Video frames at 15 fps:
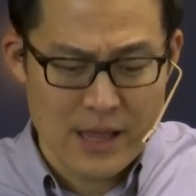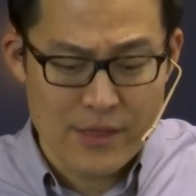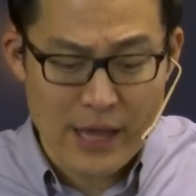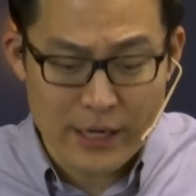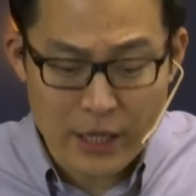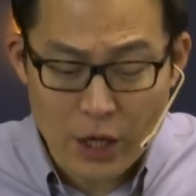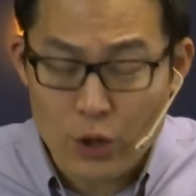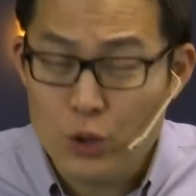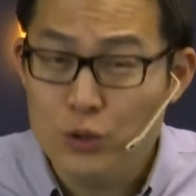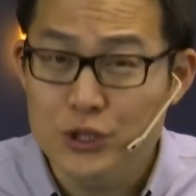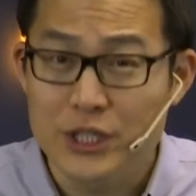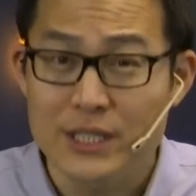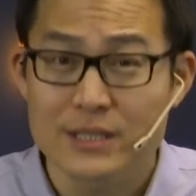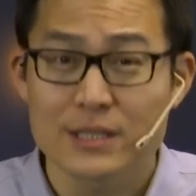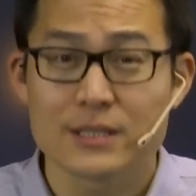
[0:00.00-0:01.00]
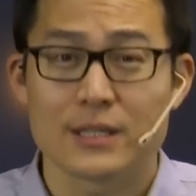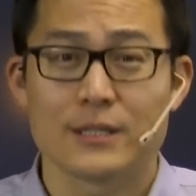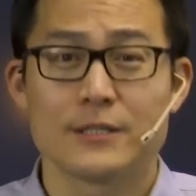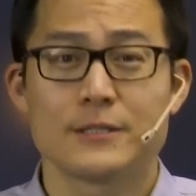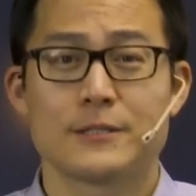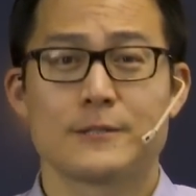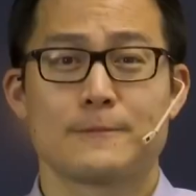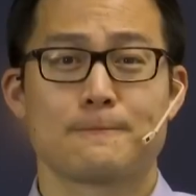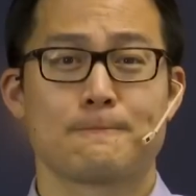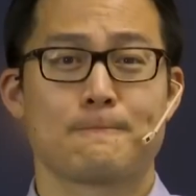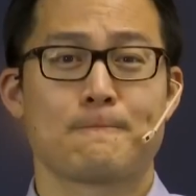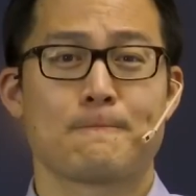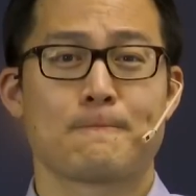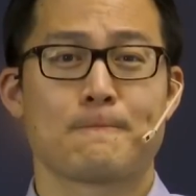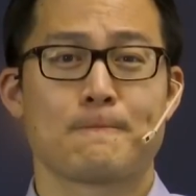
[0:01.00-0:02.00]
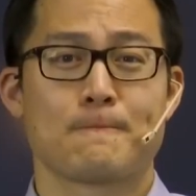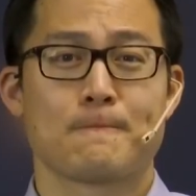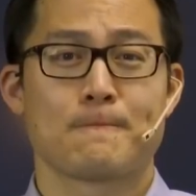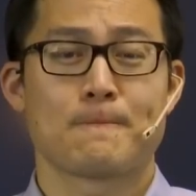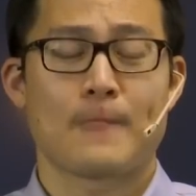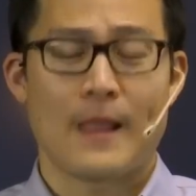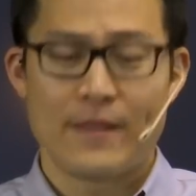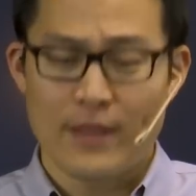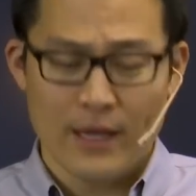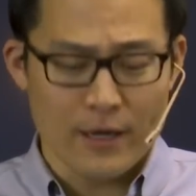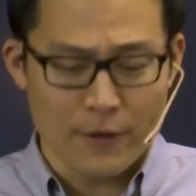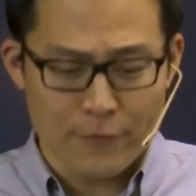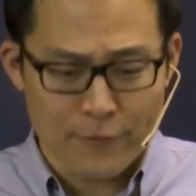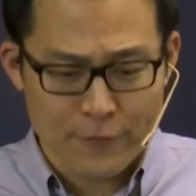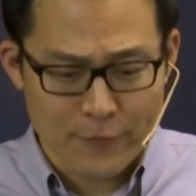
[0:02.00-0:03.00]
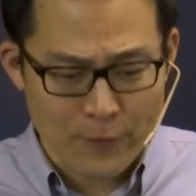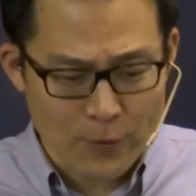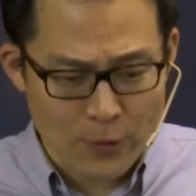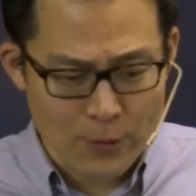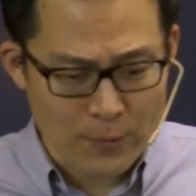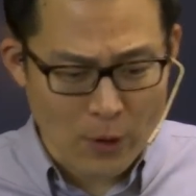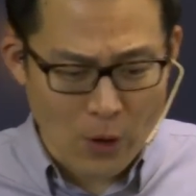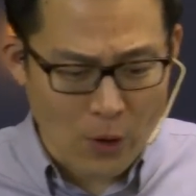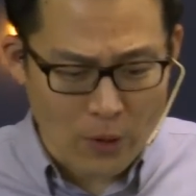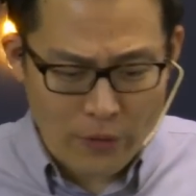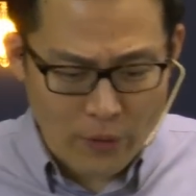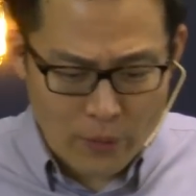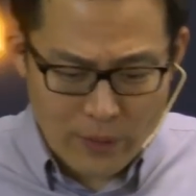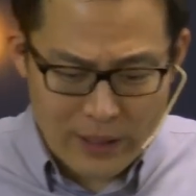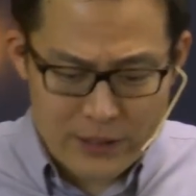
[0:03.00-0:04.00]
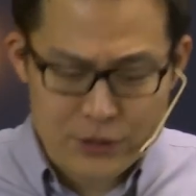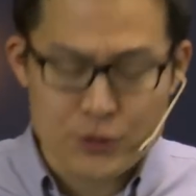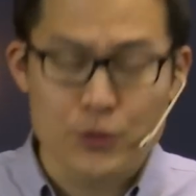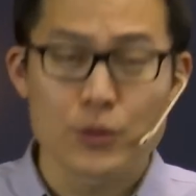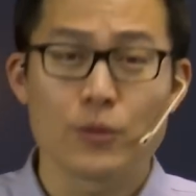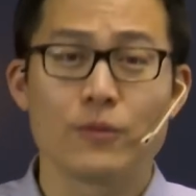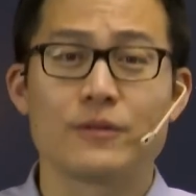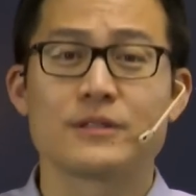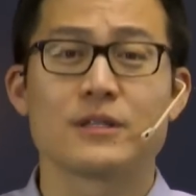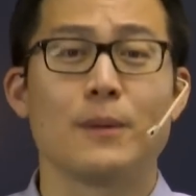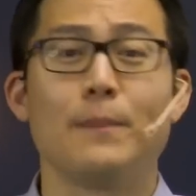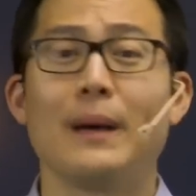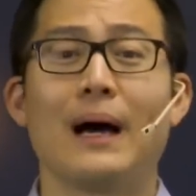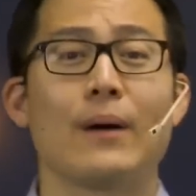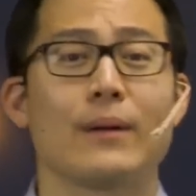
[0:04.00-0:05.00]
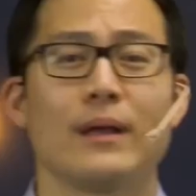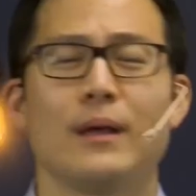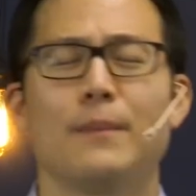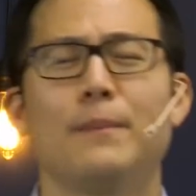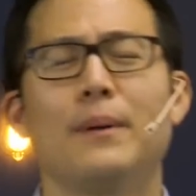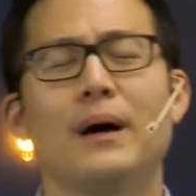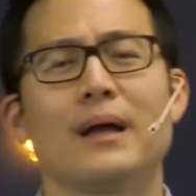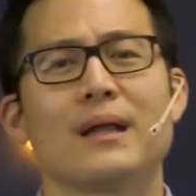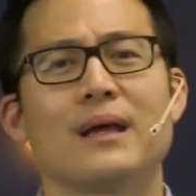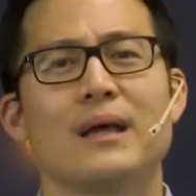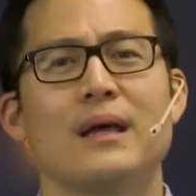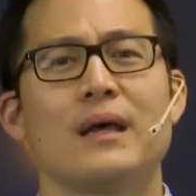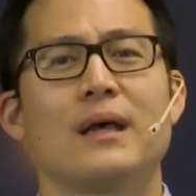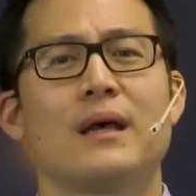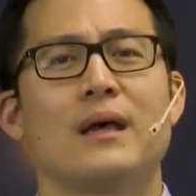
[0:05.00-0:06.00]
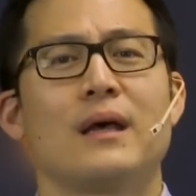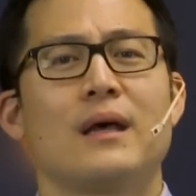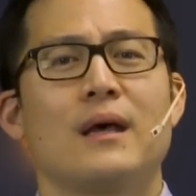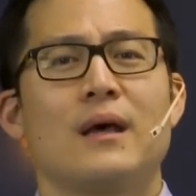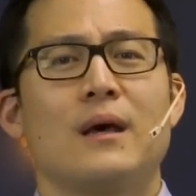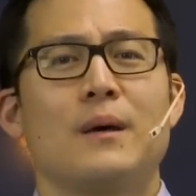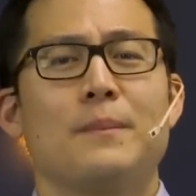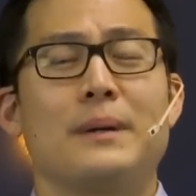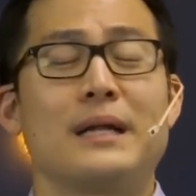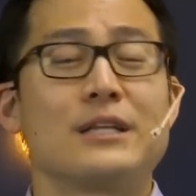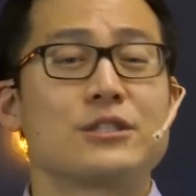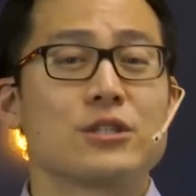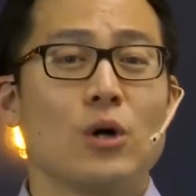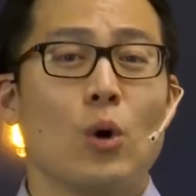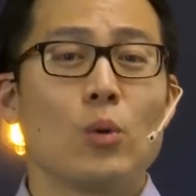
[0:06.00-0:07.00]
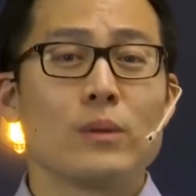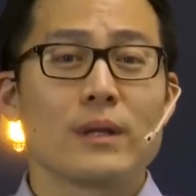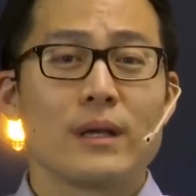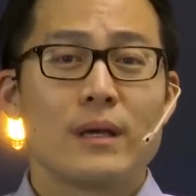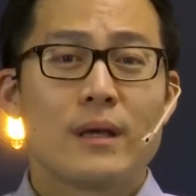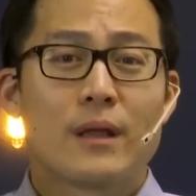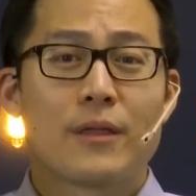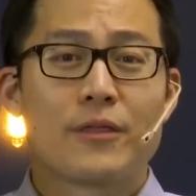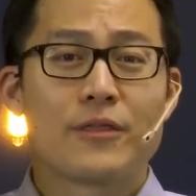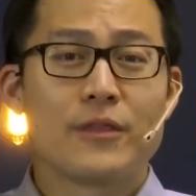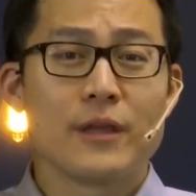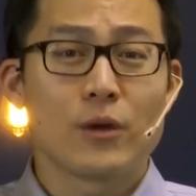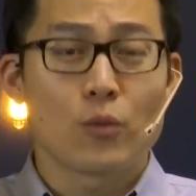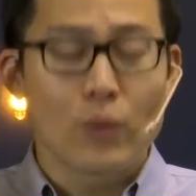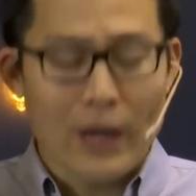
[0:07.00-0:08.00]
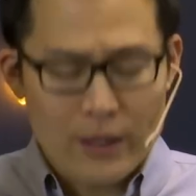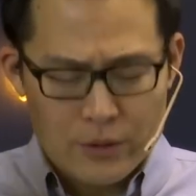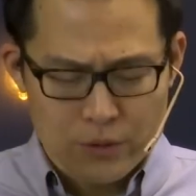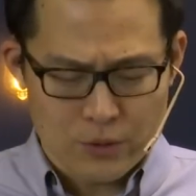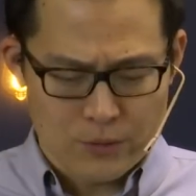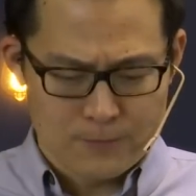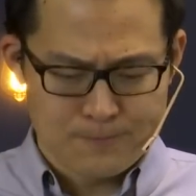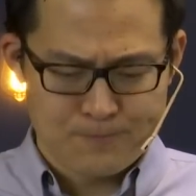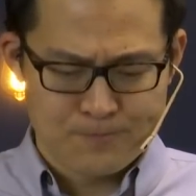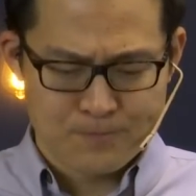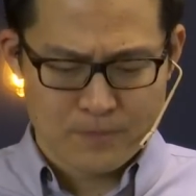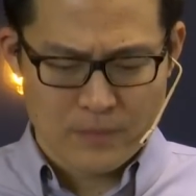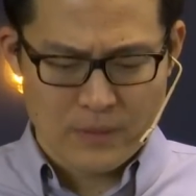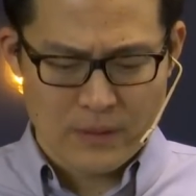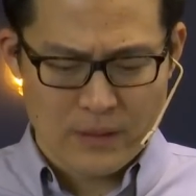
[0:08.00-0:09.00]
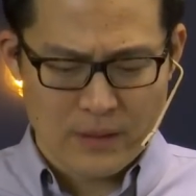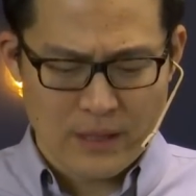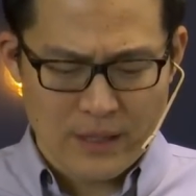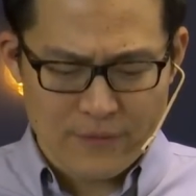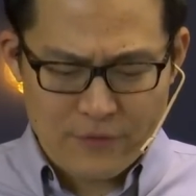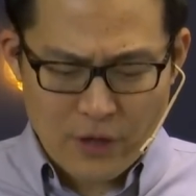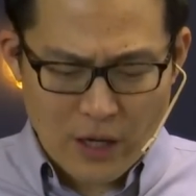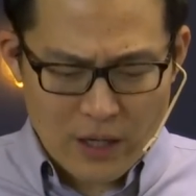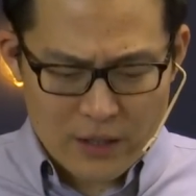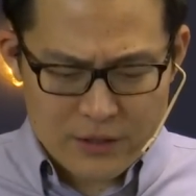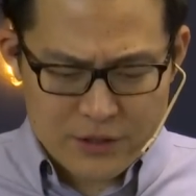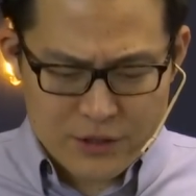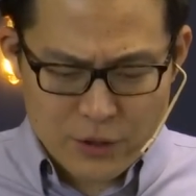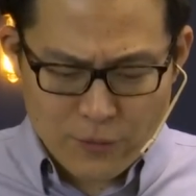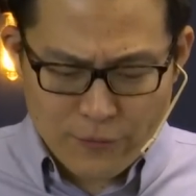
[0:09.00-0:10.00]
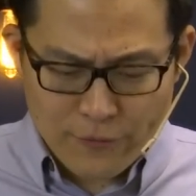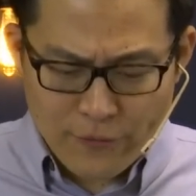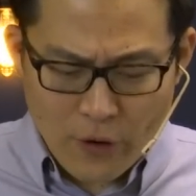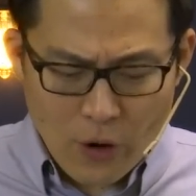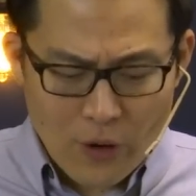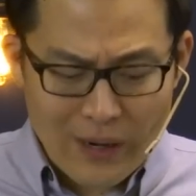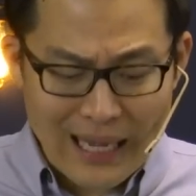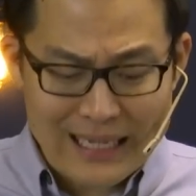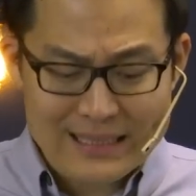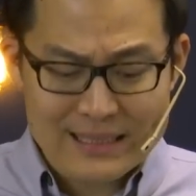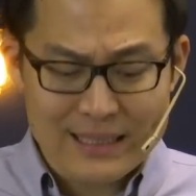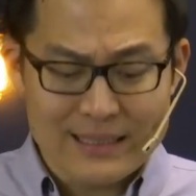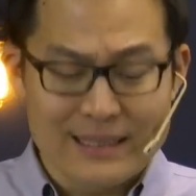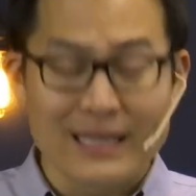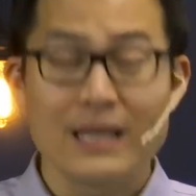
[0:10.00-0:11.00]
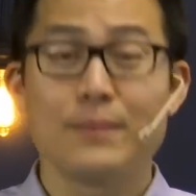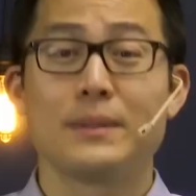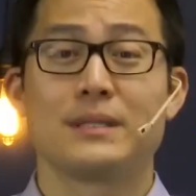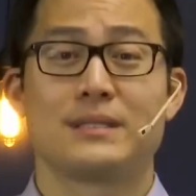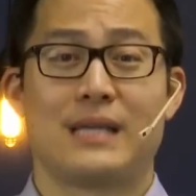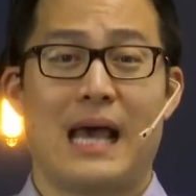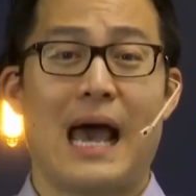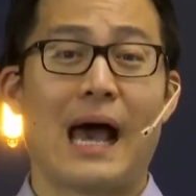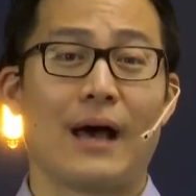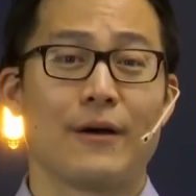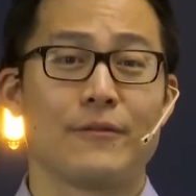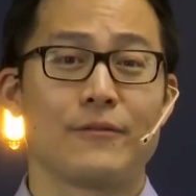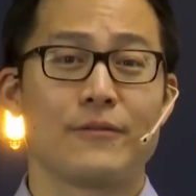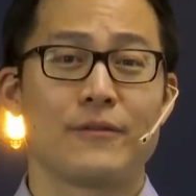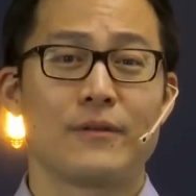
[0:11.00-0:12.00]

They know who Jesus is, they affirm all the right truths about him, but, but it's only theoretical. They've gone so far as the demons have,